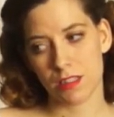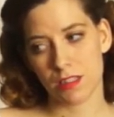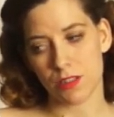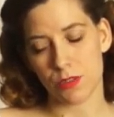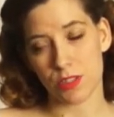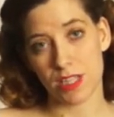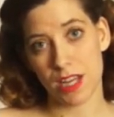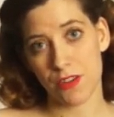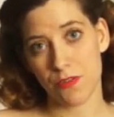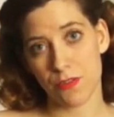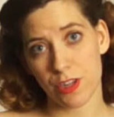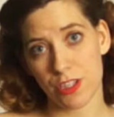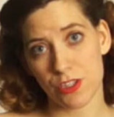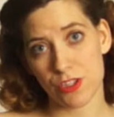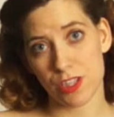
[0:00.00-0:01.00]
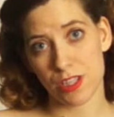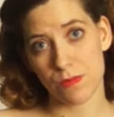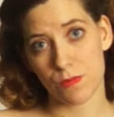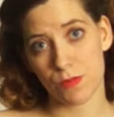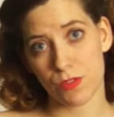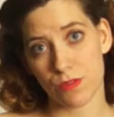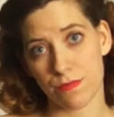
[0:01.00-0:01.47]
those dang French
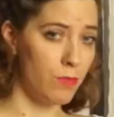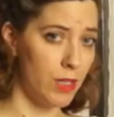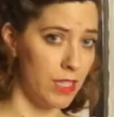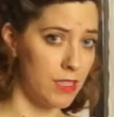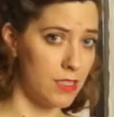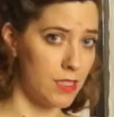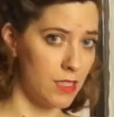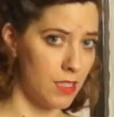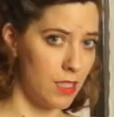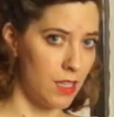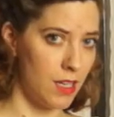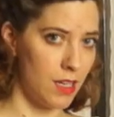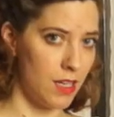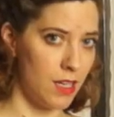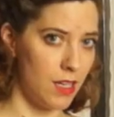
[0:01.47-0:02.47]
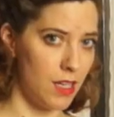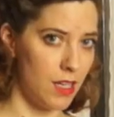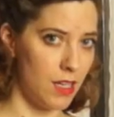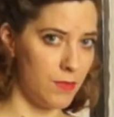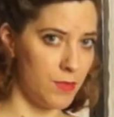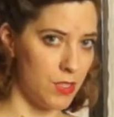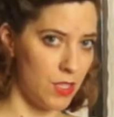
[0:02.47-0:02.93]
seams, but
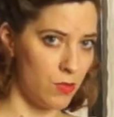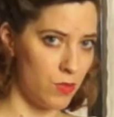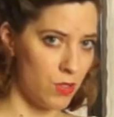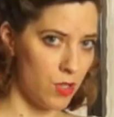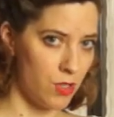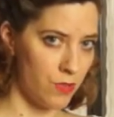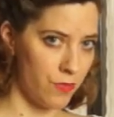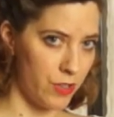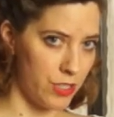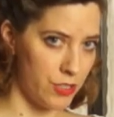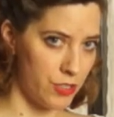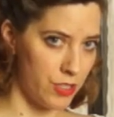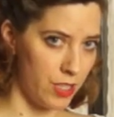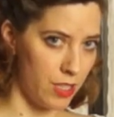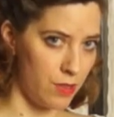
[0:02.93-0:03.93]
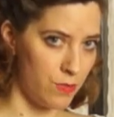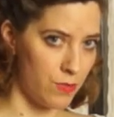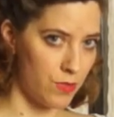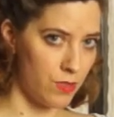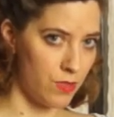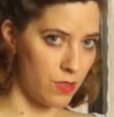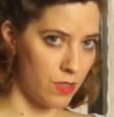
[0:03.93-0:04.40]
I'm done with all the French
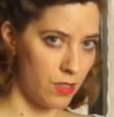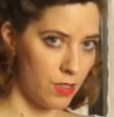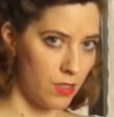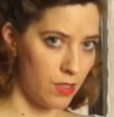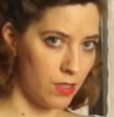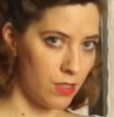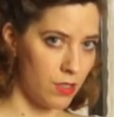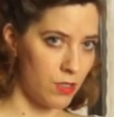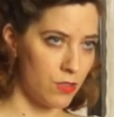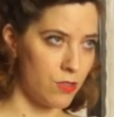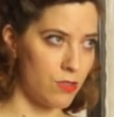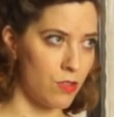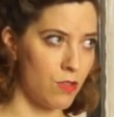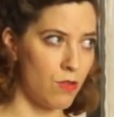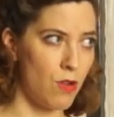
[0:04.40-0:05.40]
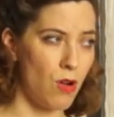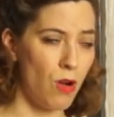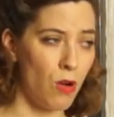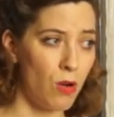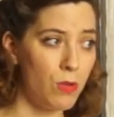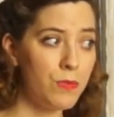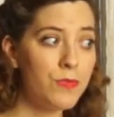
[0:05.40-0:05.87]
seams, so
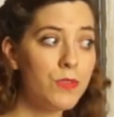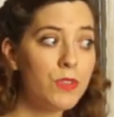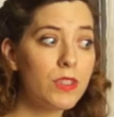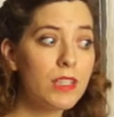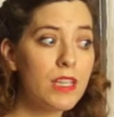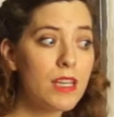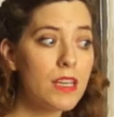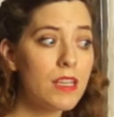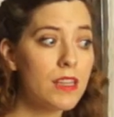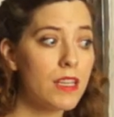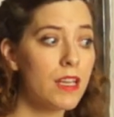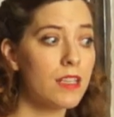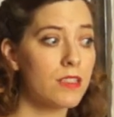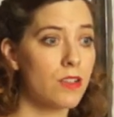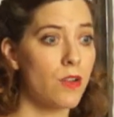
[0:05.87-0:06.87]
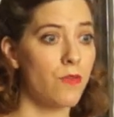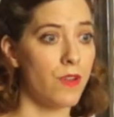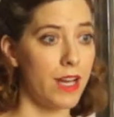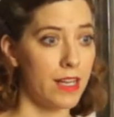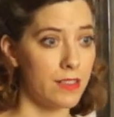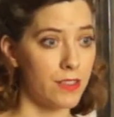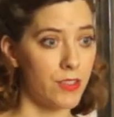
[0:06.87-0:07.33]
hopefully things go
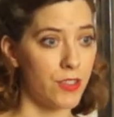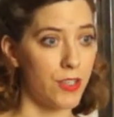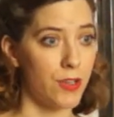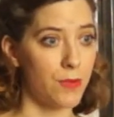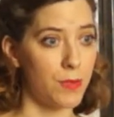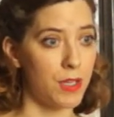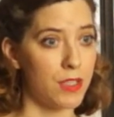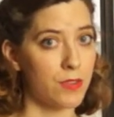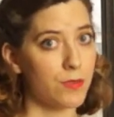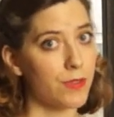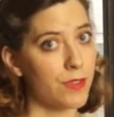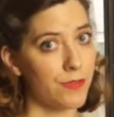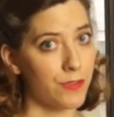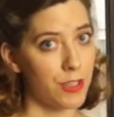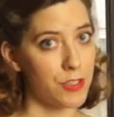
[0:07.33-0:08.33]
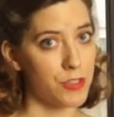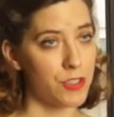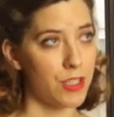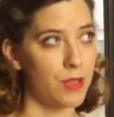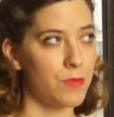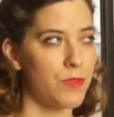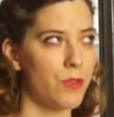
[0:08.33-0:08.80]
faster, because with the French
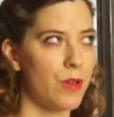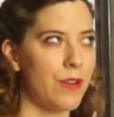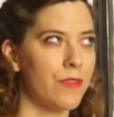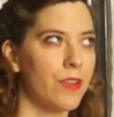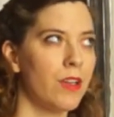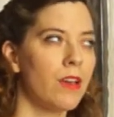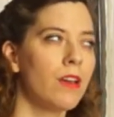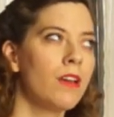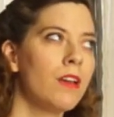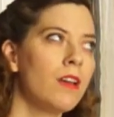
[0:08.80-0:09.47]
seams you have to